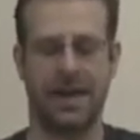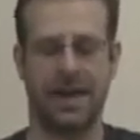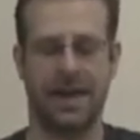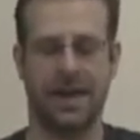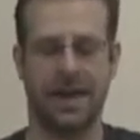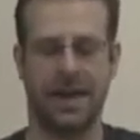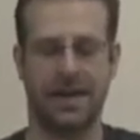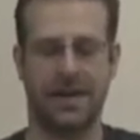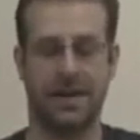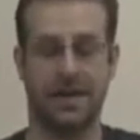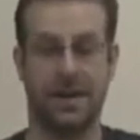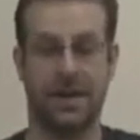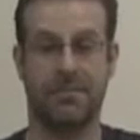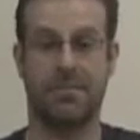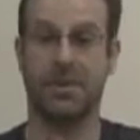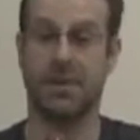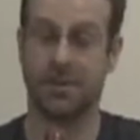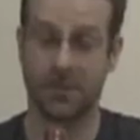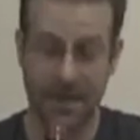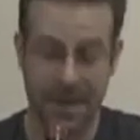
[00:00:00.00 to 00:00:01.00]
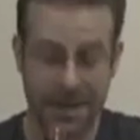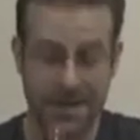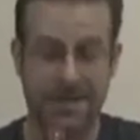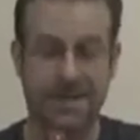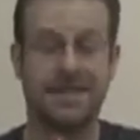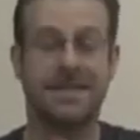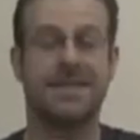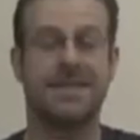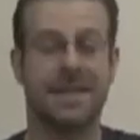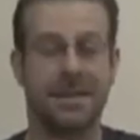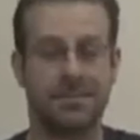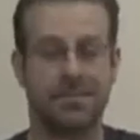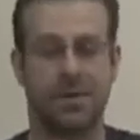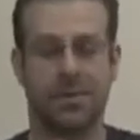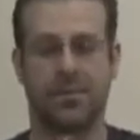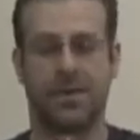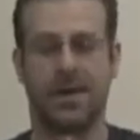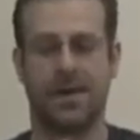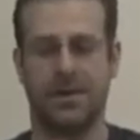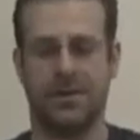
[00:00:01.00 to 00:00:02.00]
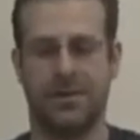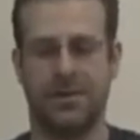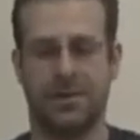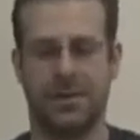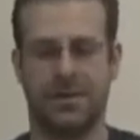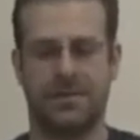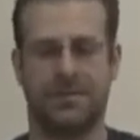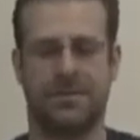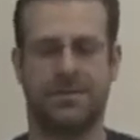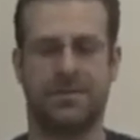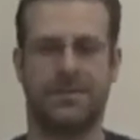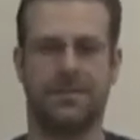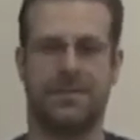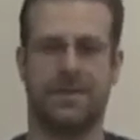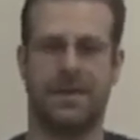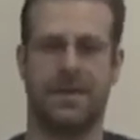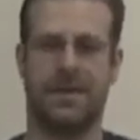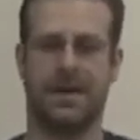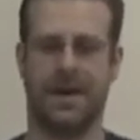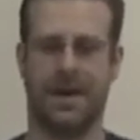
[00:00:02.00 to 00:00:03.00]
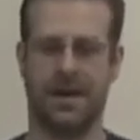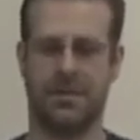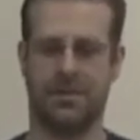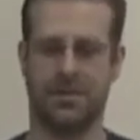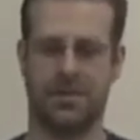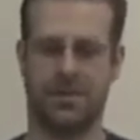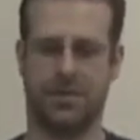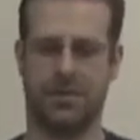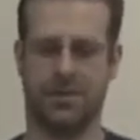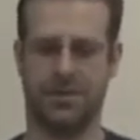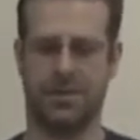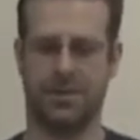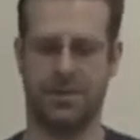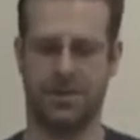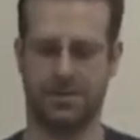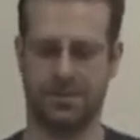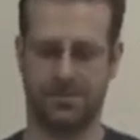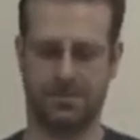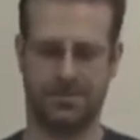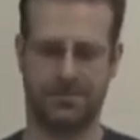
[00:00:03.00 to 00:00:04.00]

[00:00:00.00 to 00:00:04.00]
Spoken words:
And but there is a simpler way to do it, and I will show it to you.